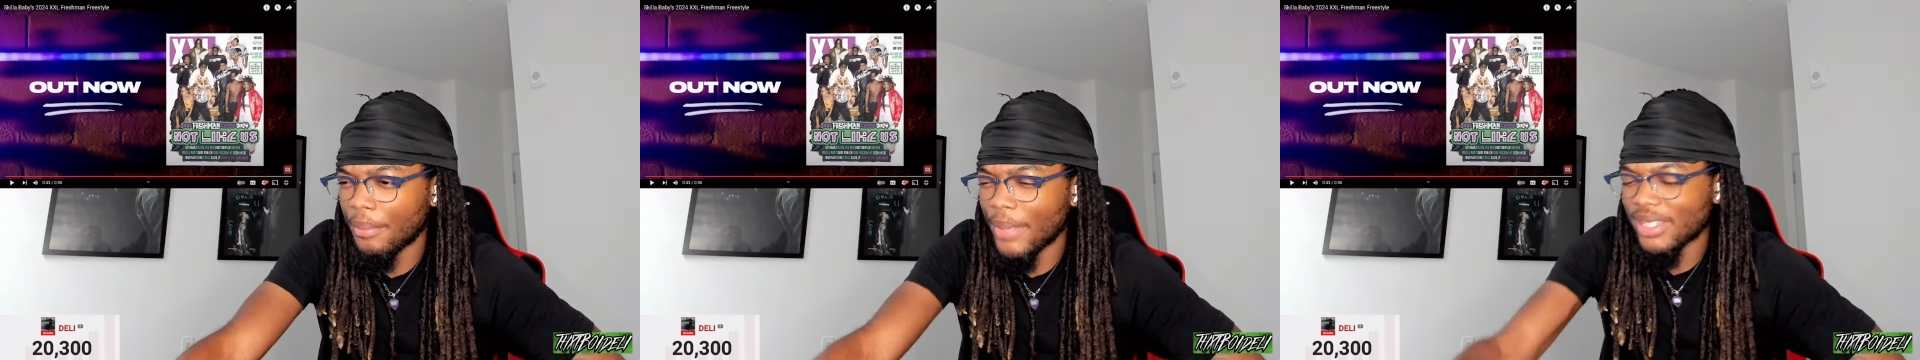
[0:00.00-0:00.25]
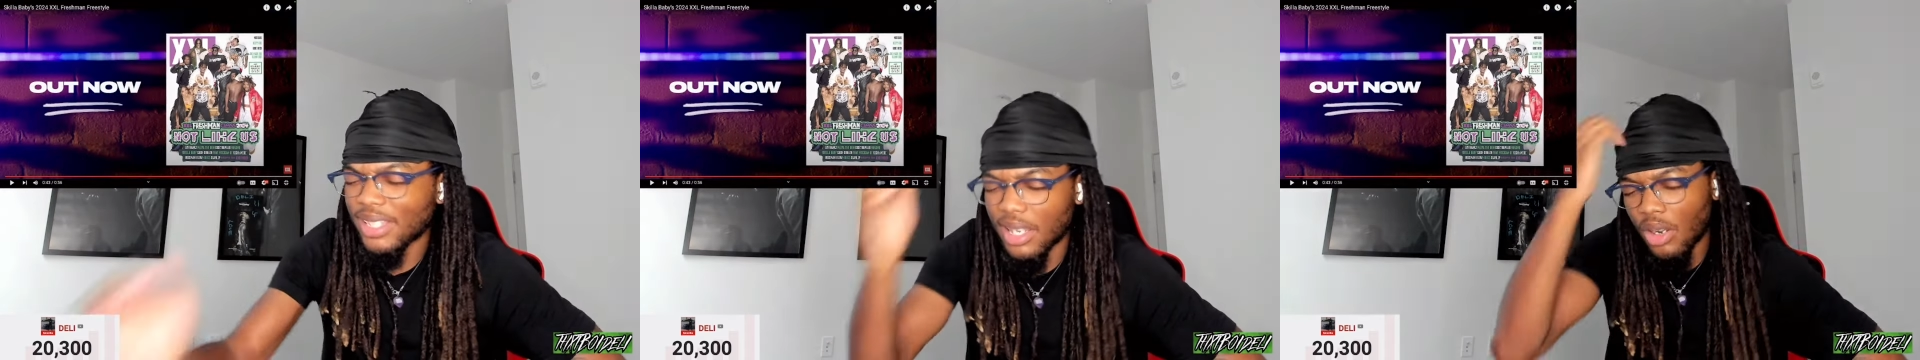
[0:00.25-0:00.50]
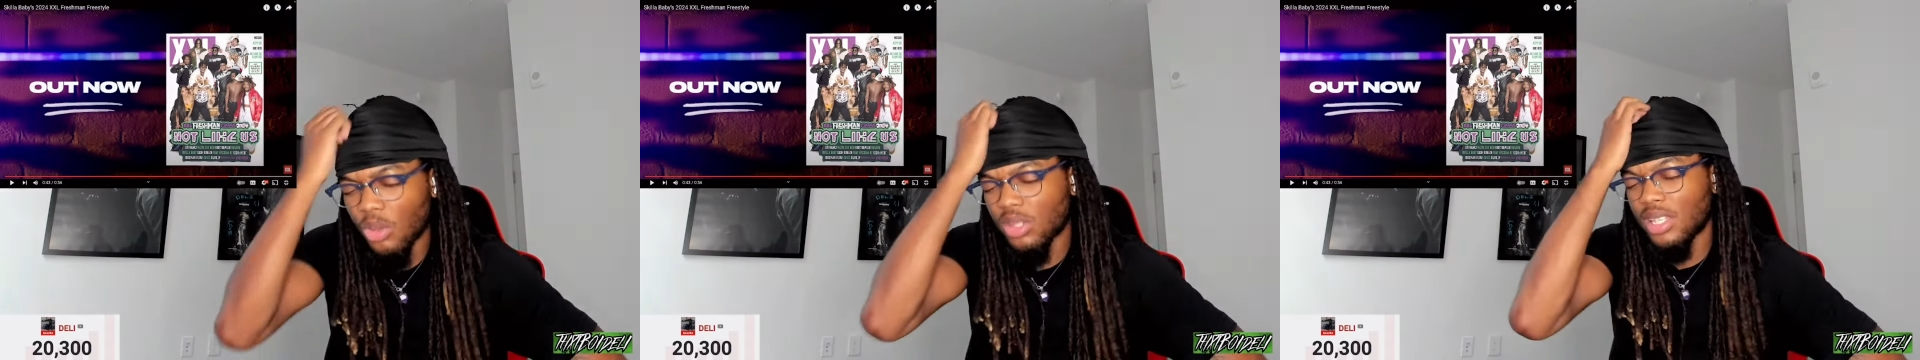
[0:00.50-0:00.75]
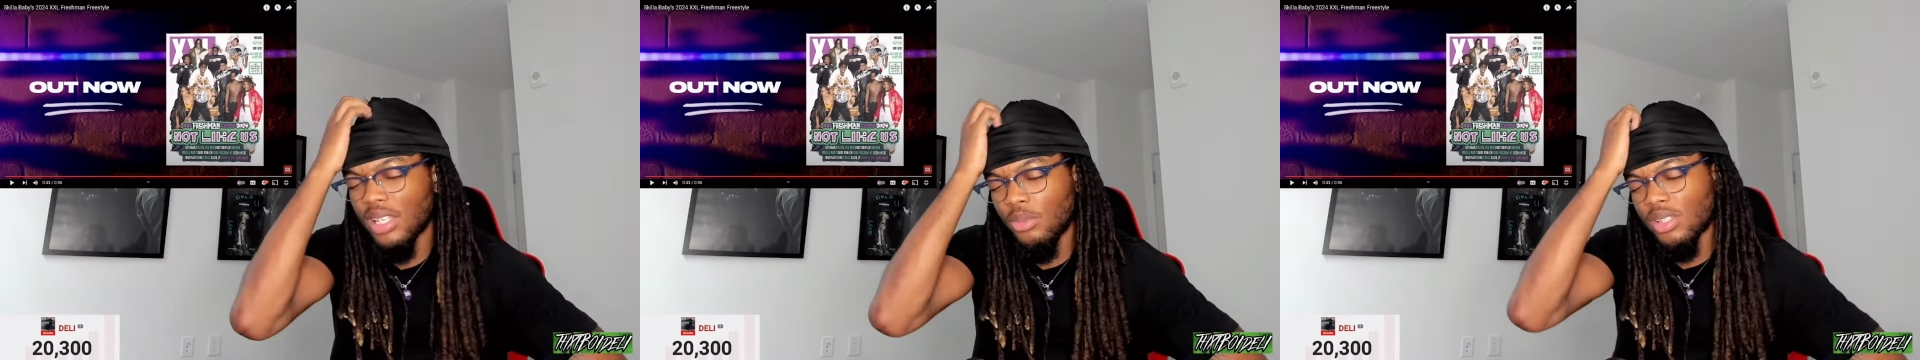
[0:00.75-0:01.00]
Mexican
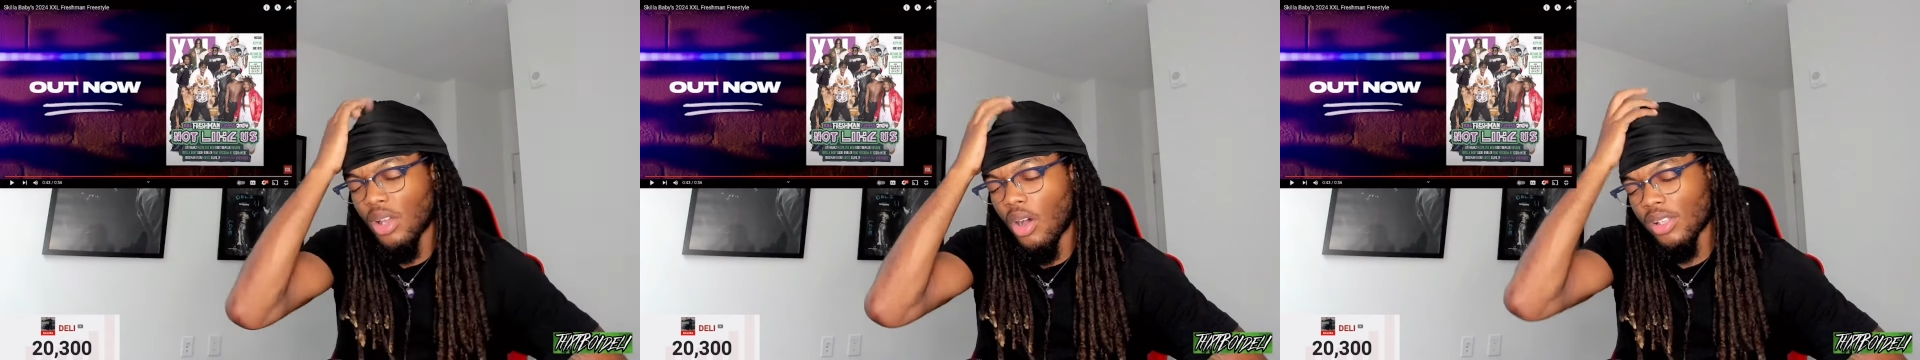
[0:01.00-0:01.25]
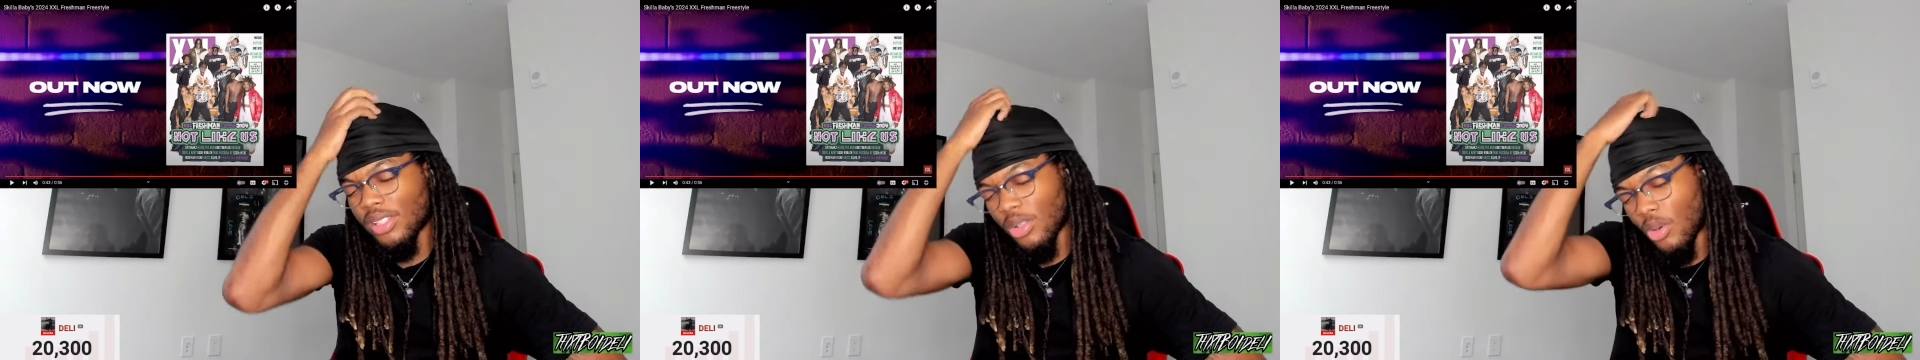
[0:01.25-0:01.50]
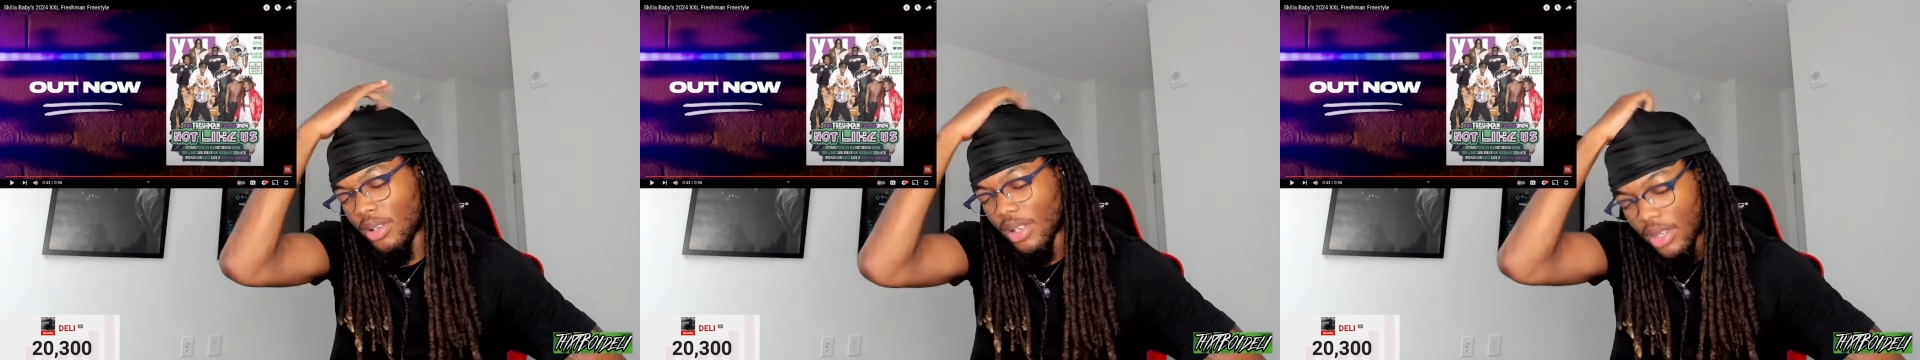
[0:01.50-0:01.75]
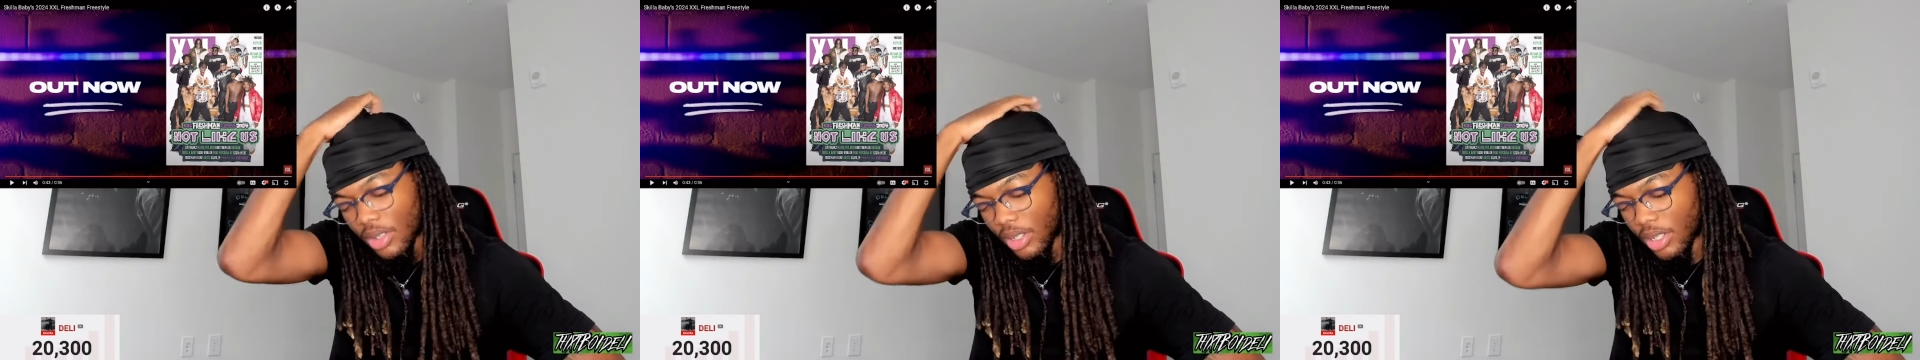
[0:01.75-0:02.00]
OT was also
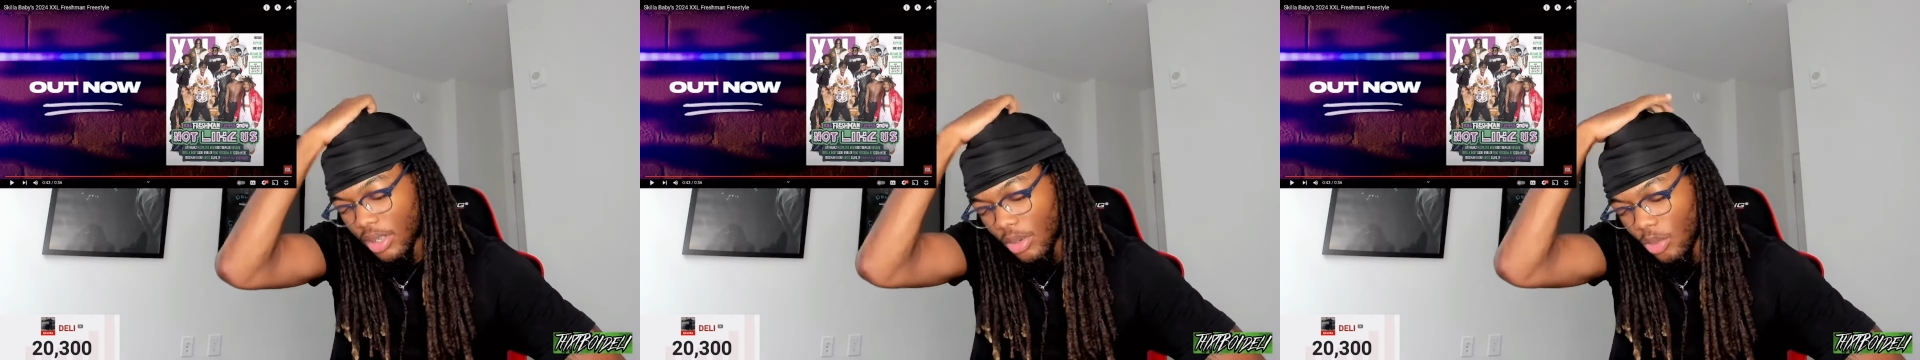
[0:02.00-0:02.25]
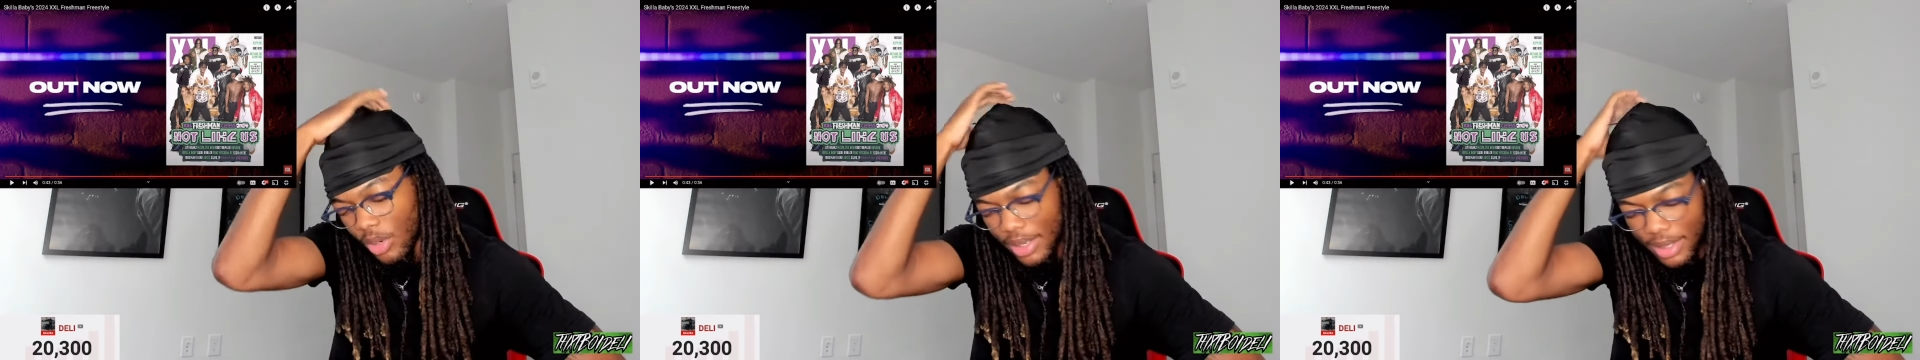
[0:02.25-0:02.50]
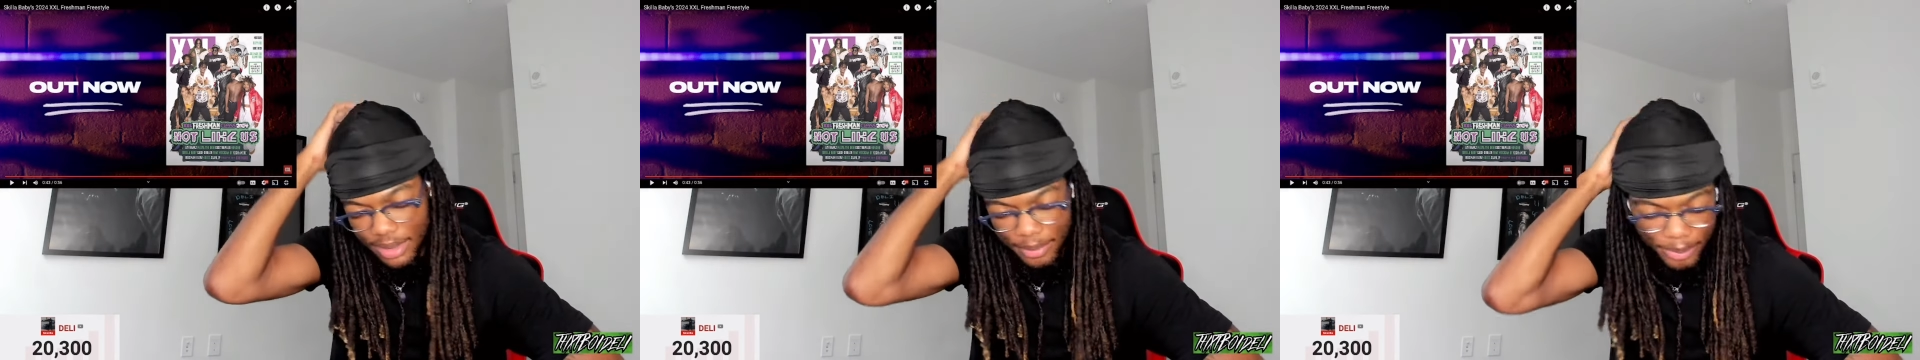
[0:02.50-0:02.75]
another good one.